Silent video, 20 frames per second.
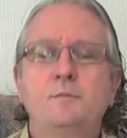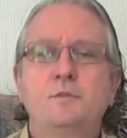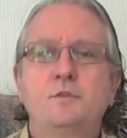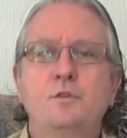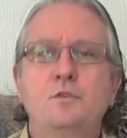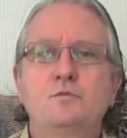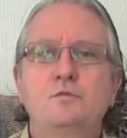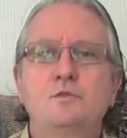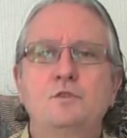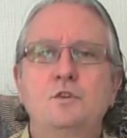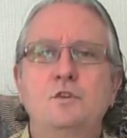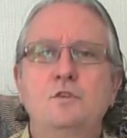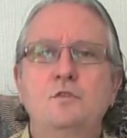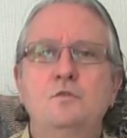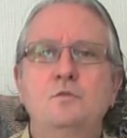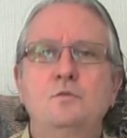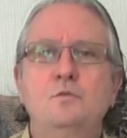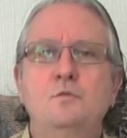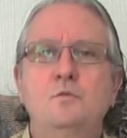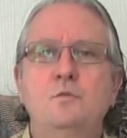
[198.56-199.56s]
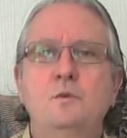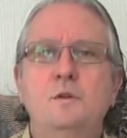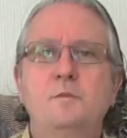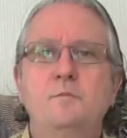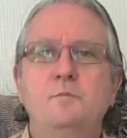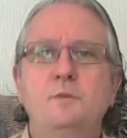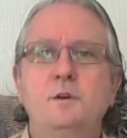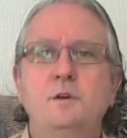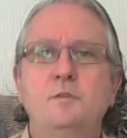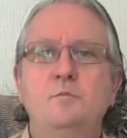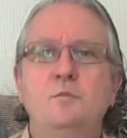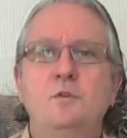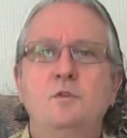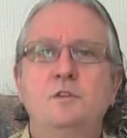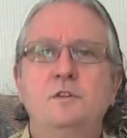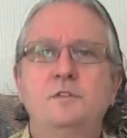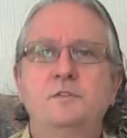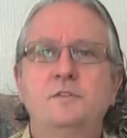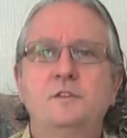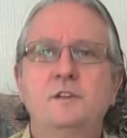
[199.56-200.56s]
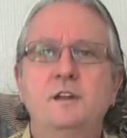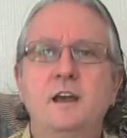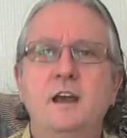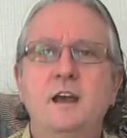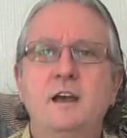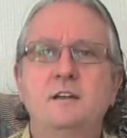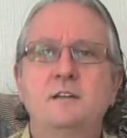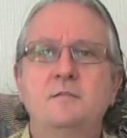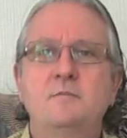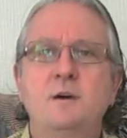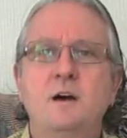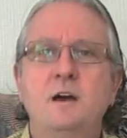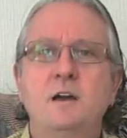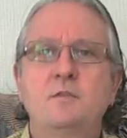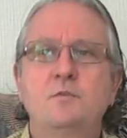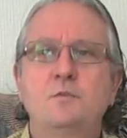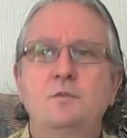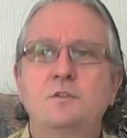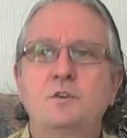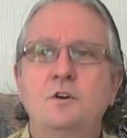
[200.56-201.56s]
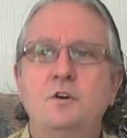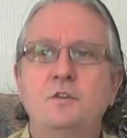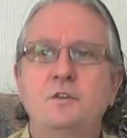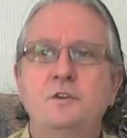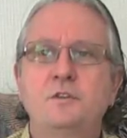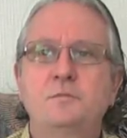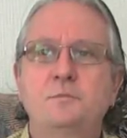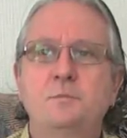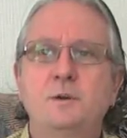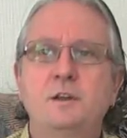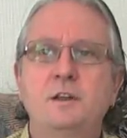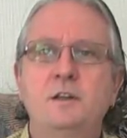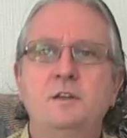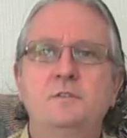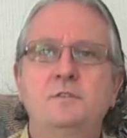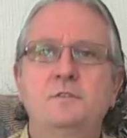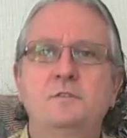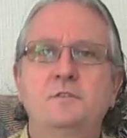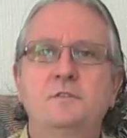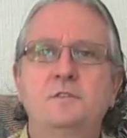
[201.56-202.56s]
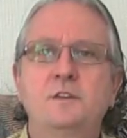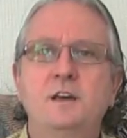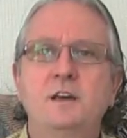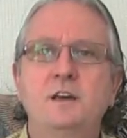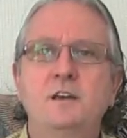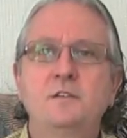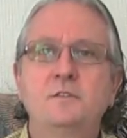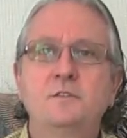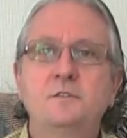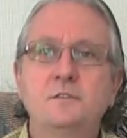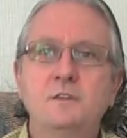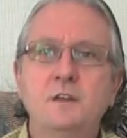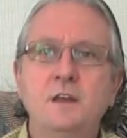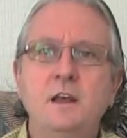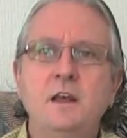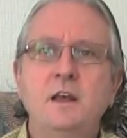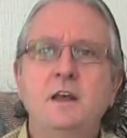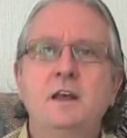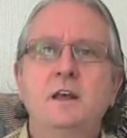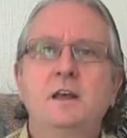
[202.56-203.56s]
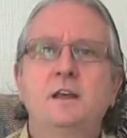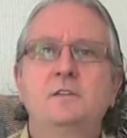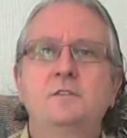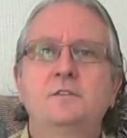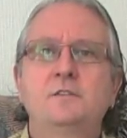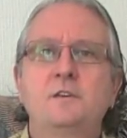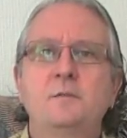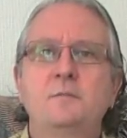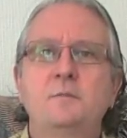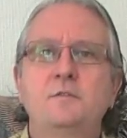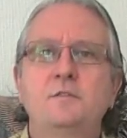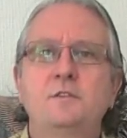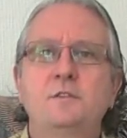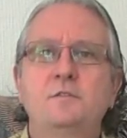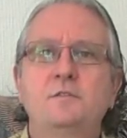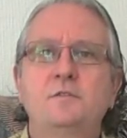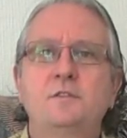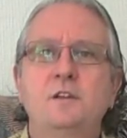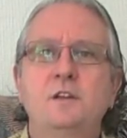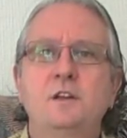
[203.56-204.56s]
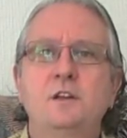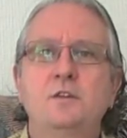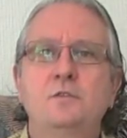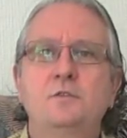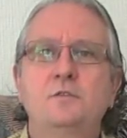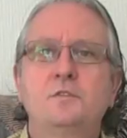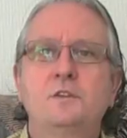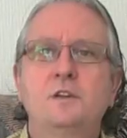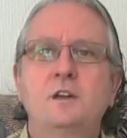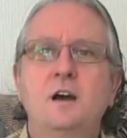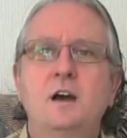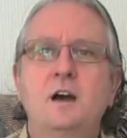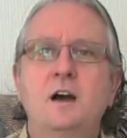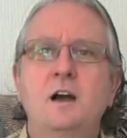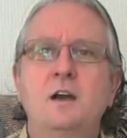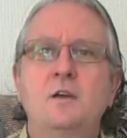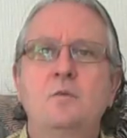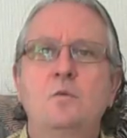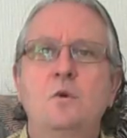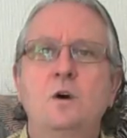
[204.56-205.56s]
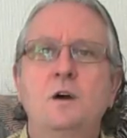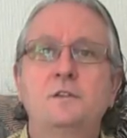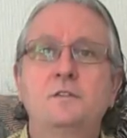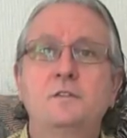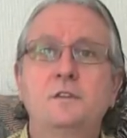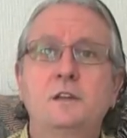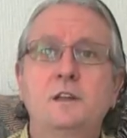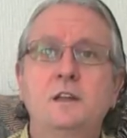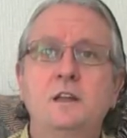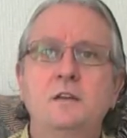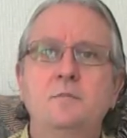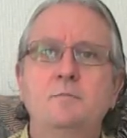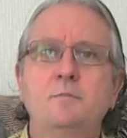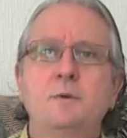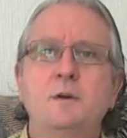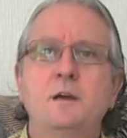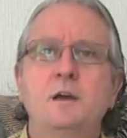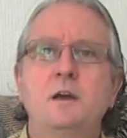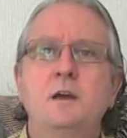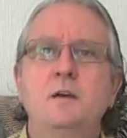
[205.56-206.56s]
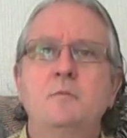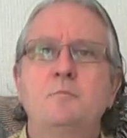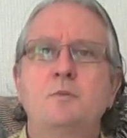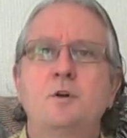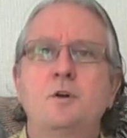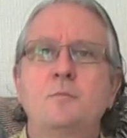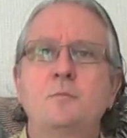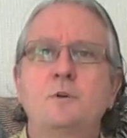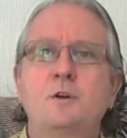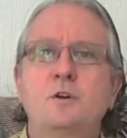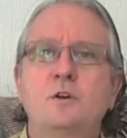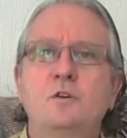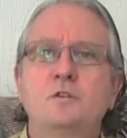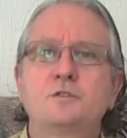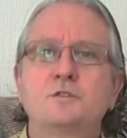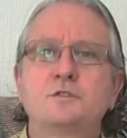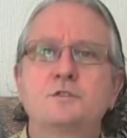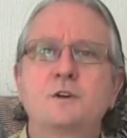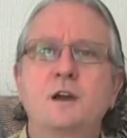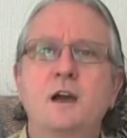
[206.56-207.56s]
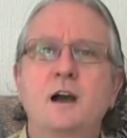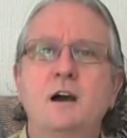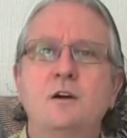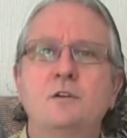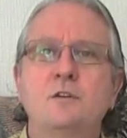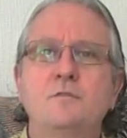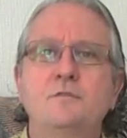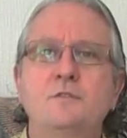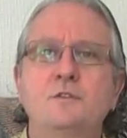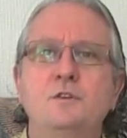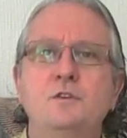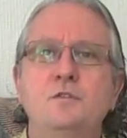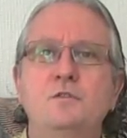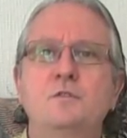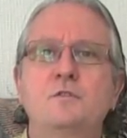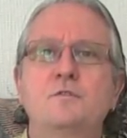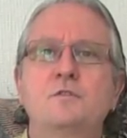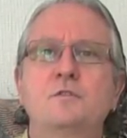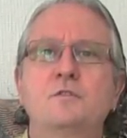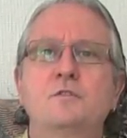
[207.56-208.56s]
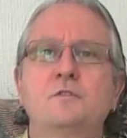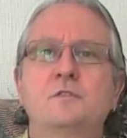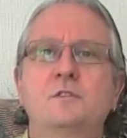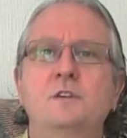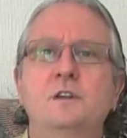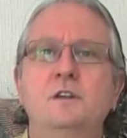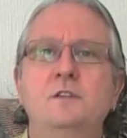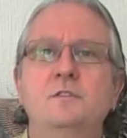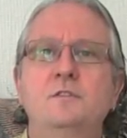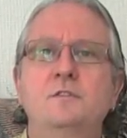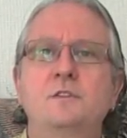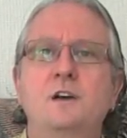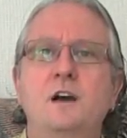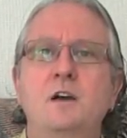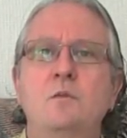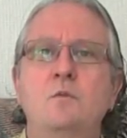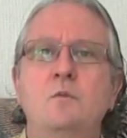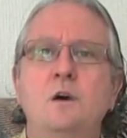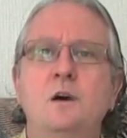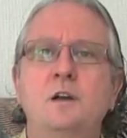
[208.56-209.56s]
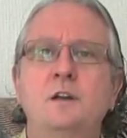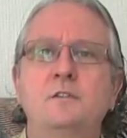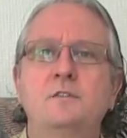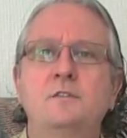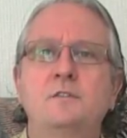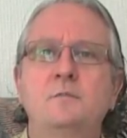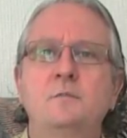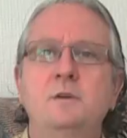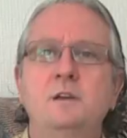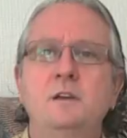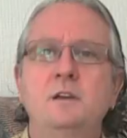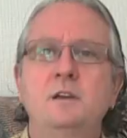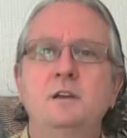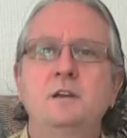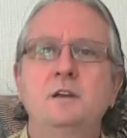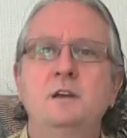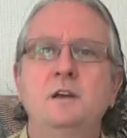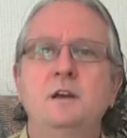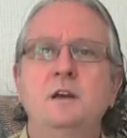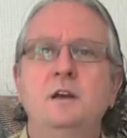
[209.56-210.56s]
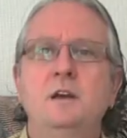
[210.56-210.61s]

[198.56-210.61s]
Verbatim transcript: don't know what Bill Mollison had in mind with all this, but he says in some of his videos that I want to keep permaculture out of the universities. I want it to be